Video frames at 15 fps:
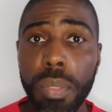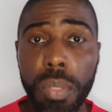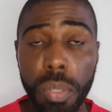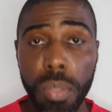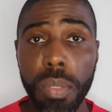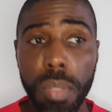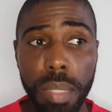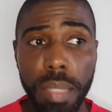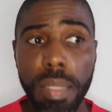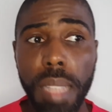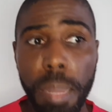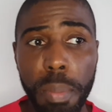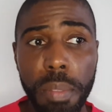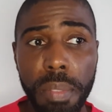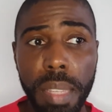to do this
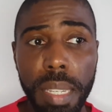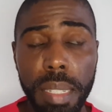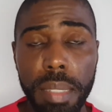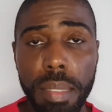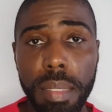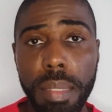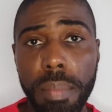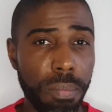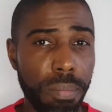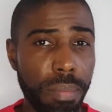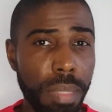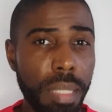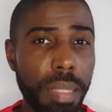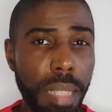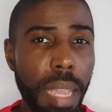type of things.
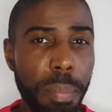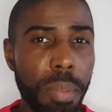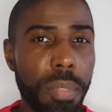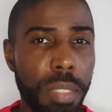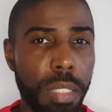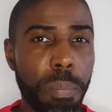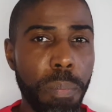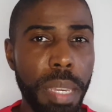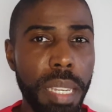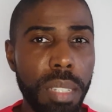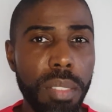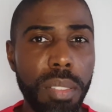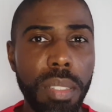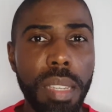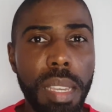This type of
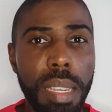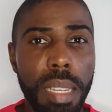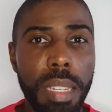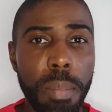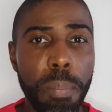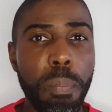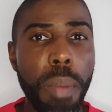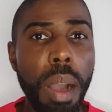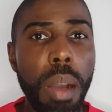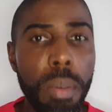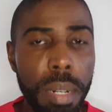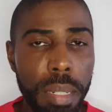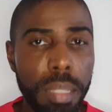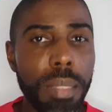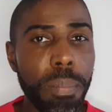speech
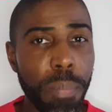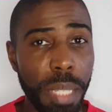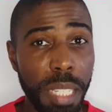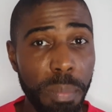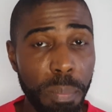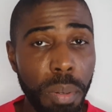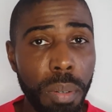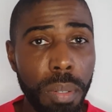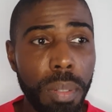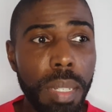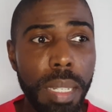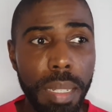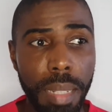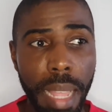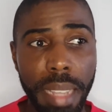empowers people,
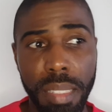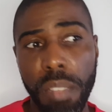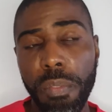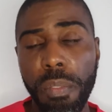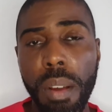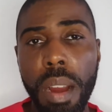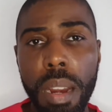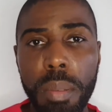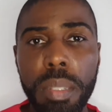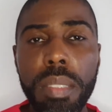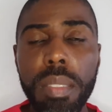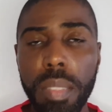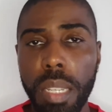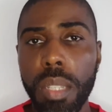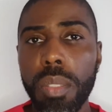like the
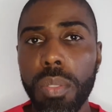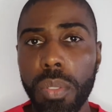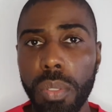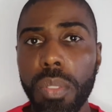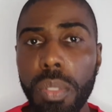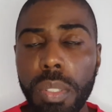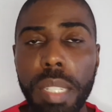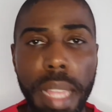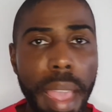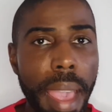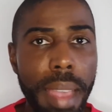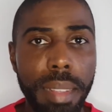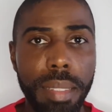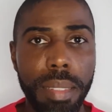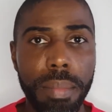farmers, to do
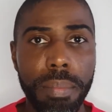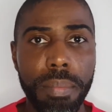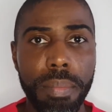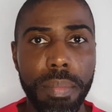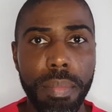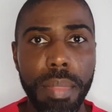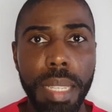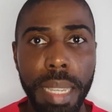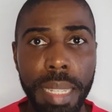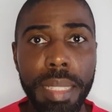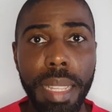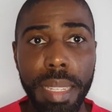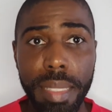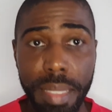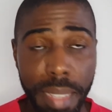that. And
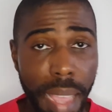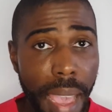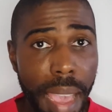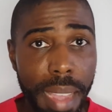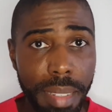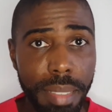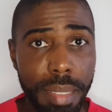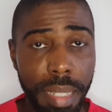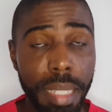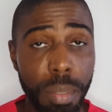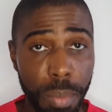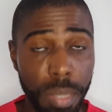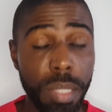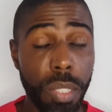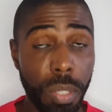they said they
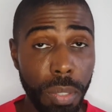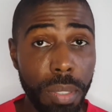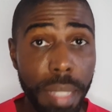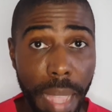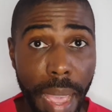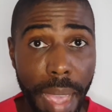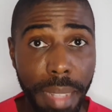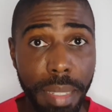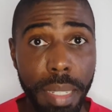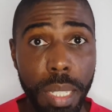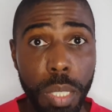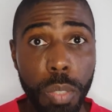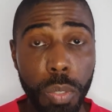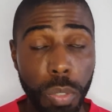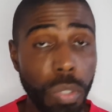would do that
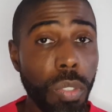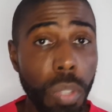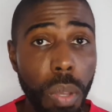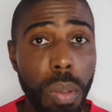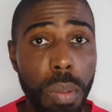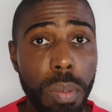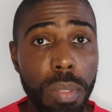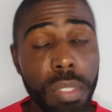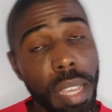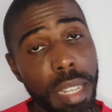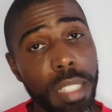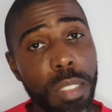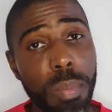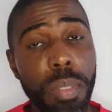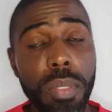to show
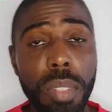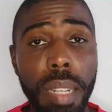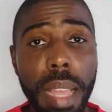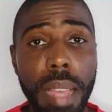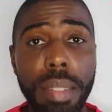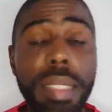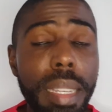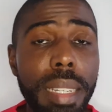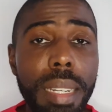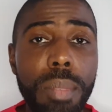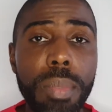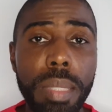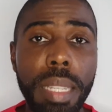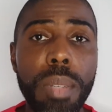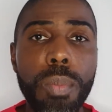Jair Bolsonaro
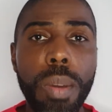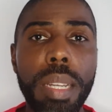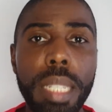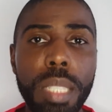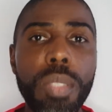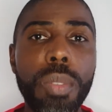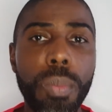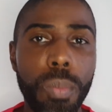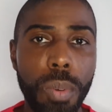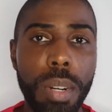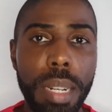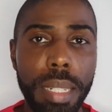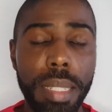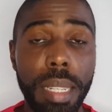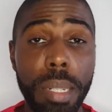they wanted to
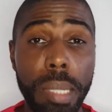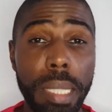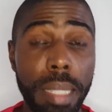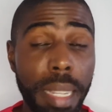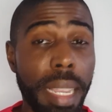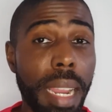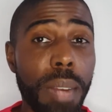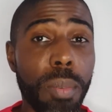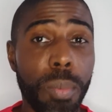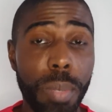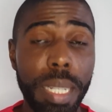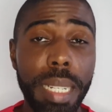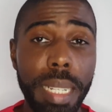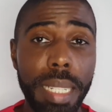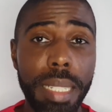work. They are
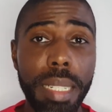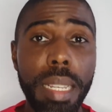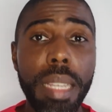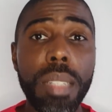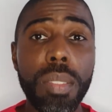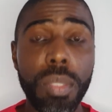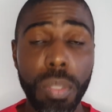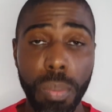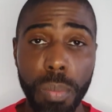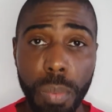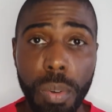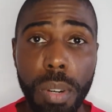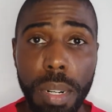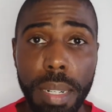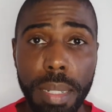willing to
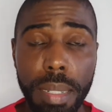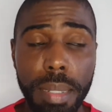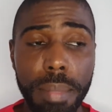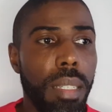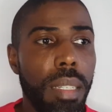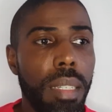work.